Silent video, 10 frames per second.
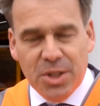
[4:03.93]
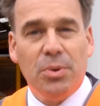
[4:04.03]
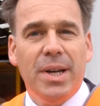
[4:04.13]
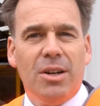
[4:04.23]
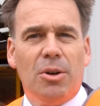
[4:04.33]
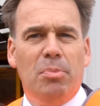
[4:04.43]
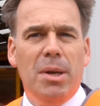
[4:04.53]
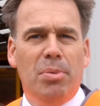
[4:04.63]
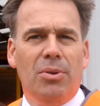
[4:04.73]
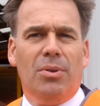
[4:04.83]
train our
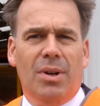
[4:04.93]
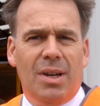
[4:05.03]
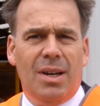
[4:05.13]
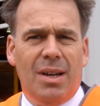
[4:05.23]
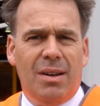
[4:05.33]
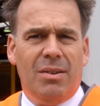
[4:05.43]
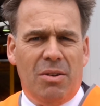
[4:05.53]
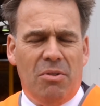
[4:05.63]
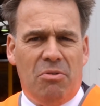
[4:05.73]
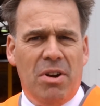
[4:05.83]
people
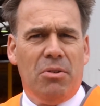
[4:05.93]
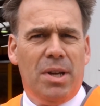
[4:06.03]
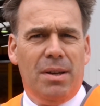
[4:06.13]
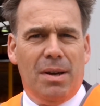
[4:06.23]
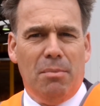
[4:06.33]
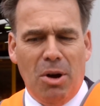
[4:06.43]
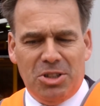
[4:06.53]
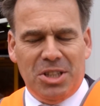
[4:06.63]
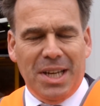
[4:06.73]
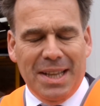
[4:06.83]
very
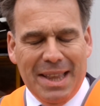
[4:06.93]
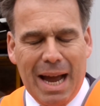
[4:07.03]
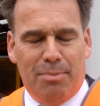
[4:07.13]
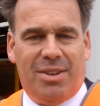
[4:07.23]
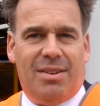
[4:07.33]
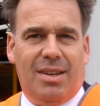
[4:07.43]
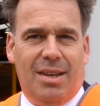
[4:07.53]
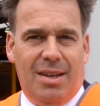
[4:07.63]
much in depth.